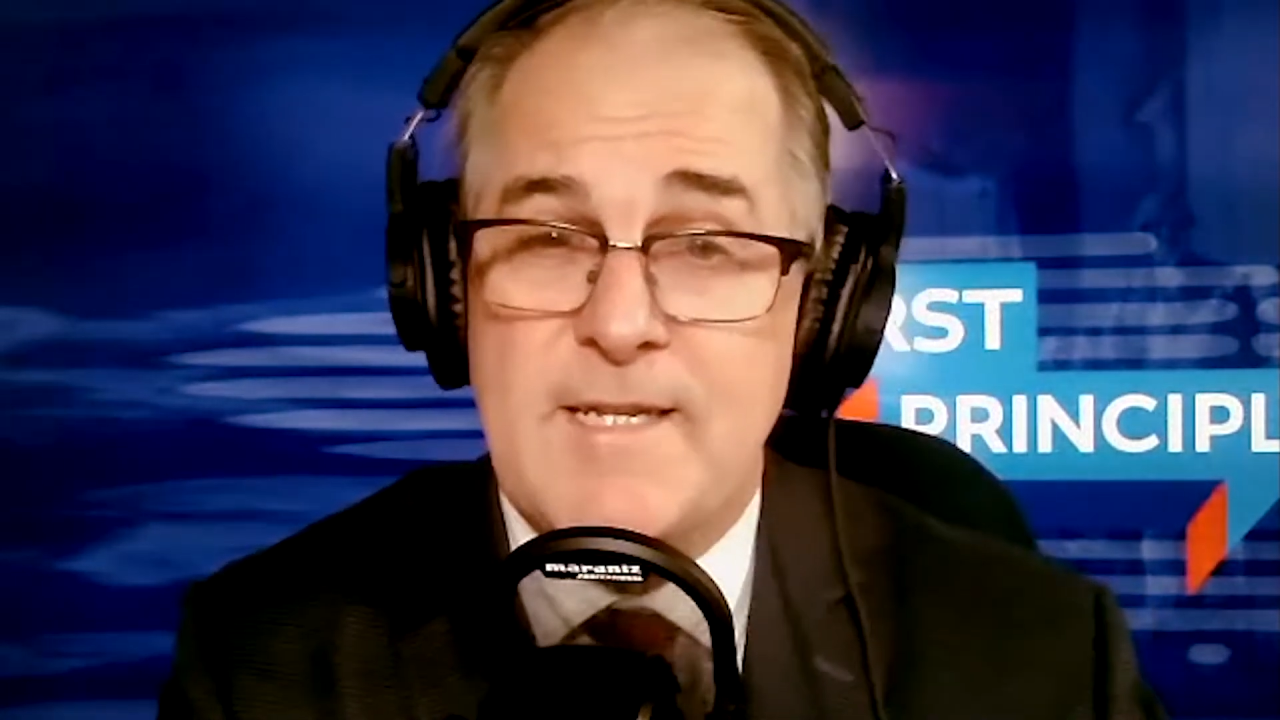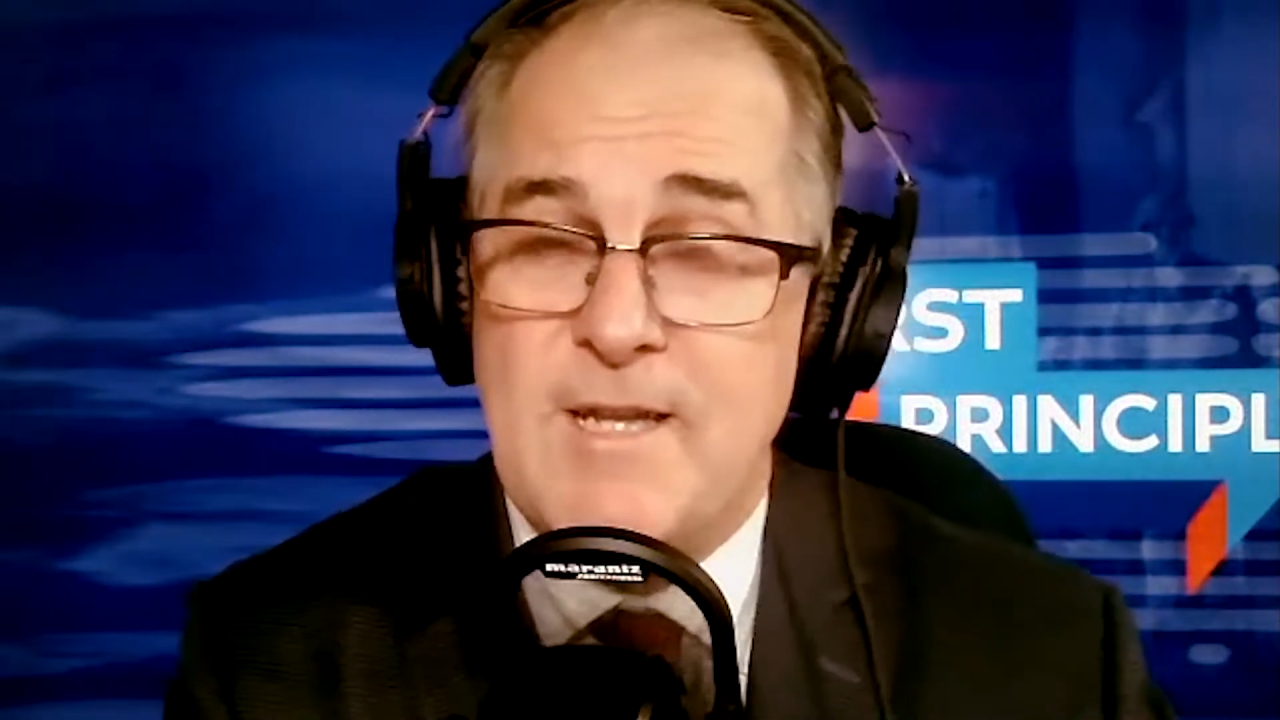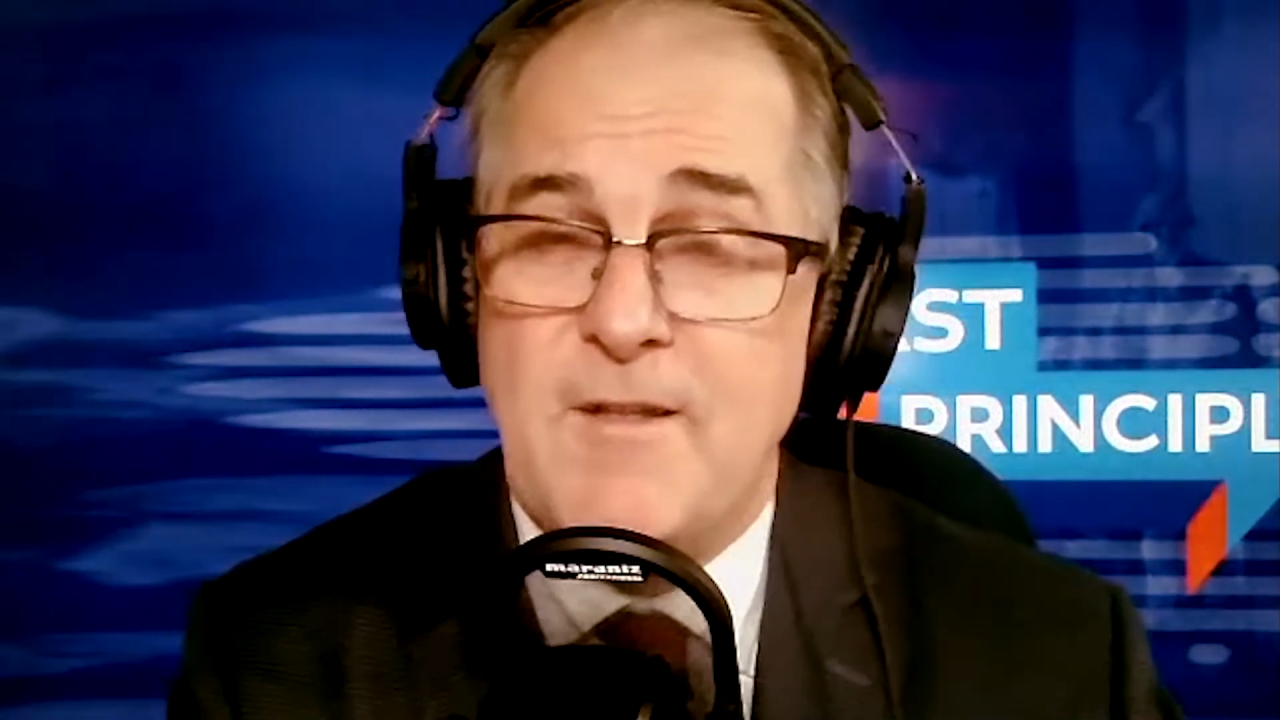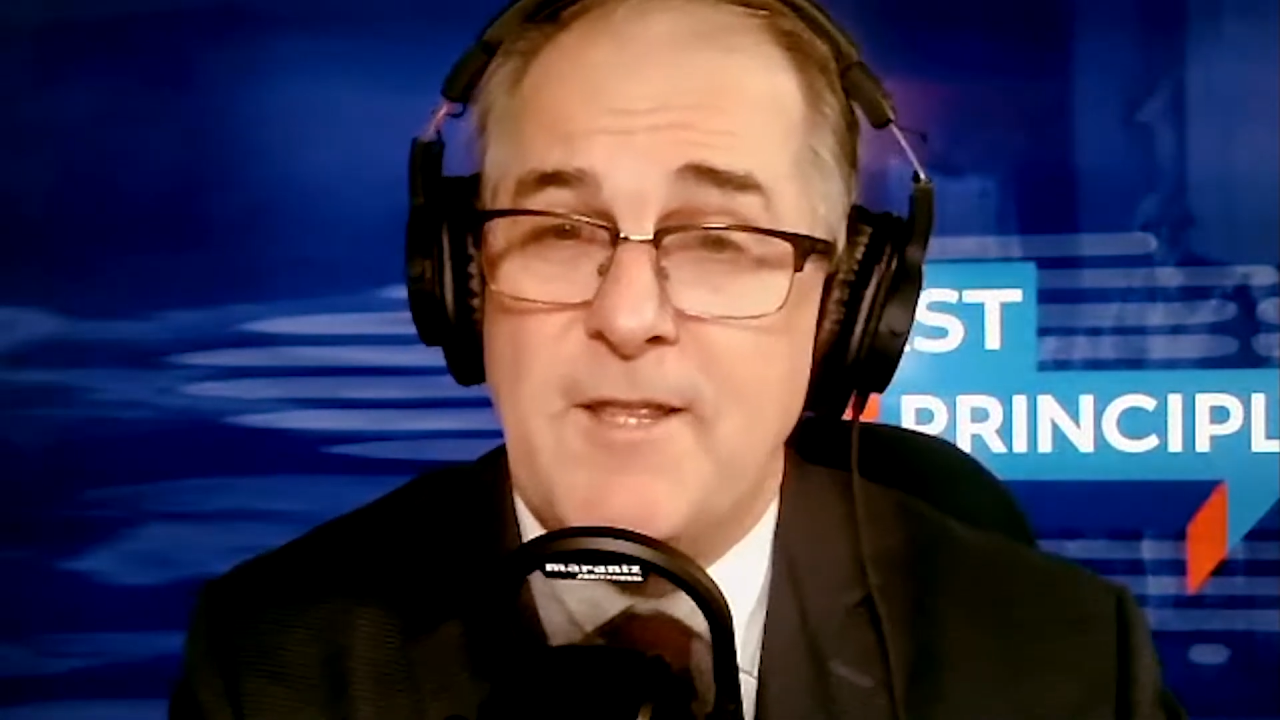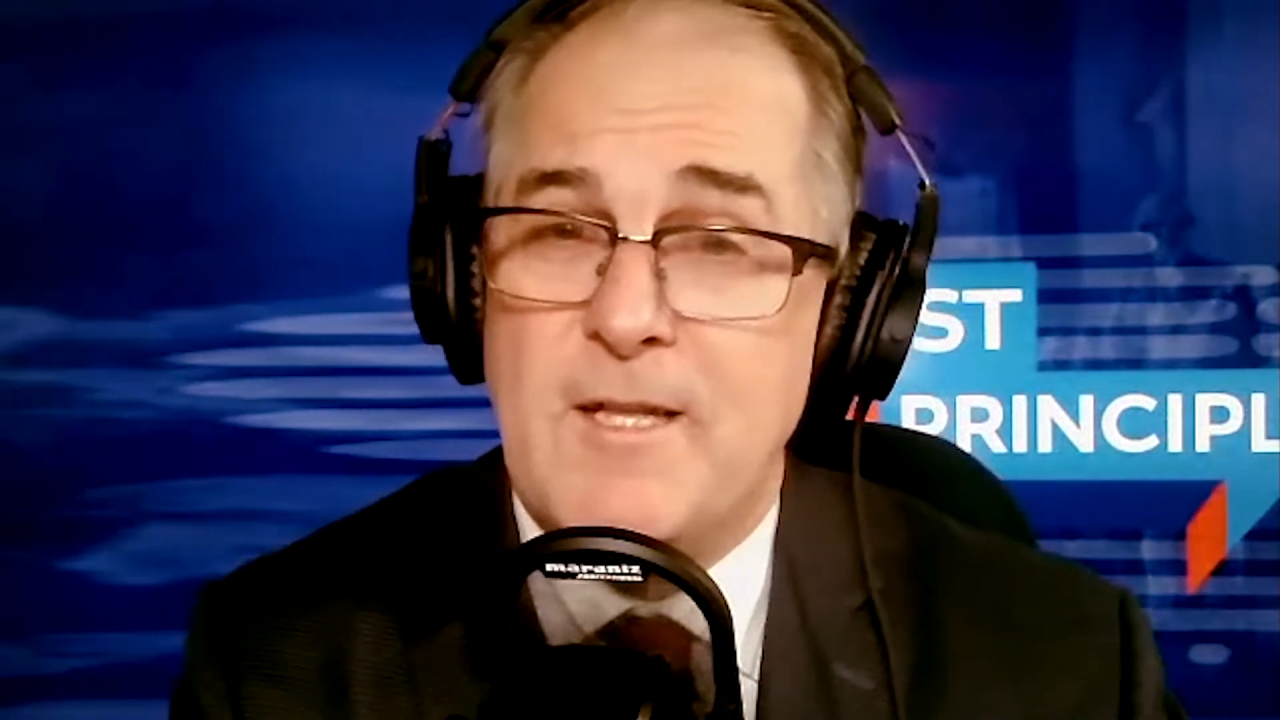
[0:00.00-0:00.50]
is
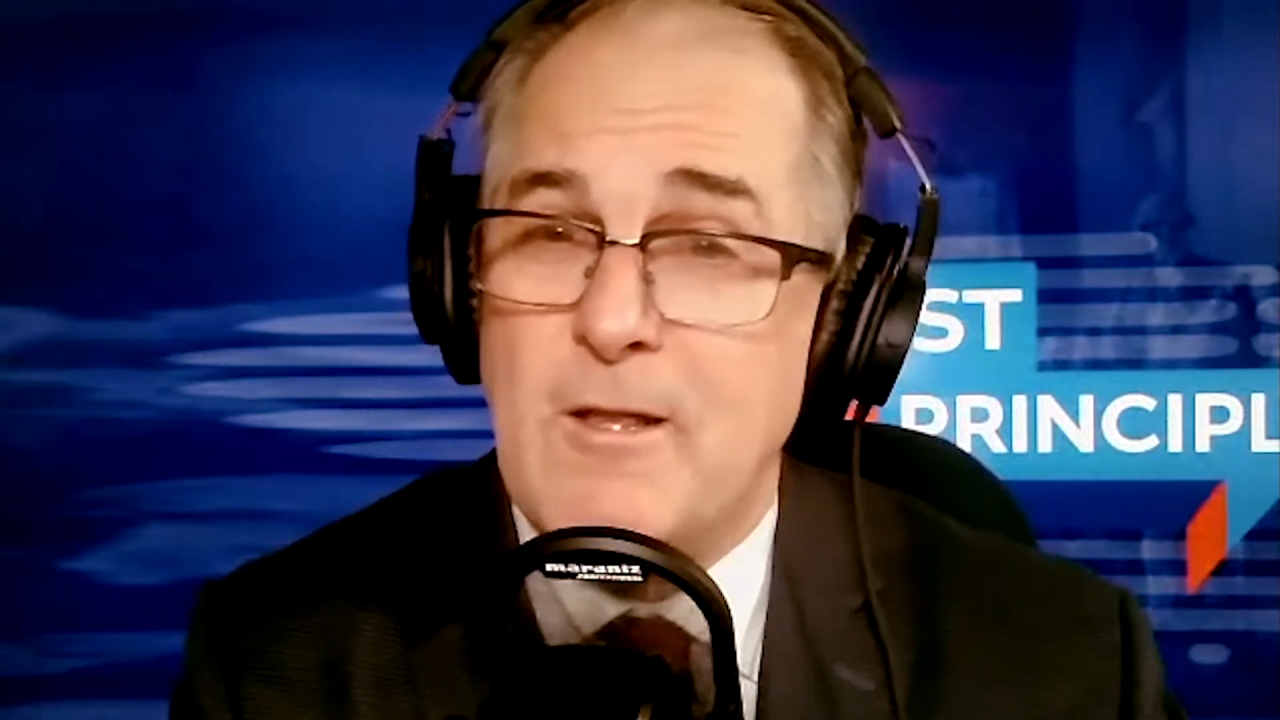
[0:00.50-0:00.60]
on the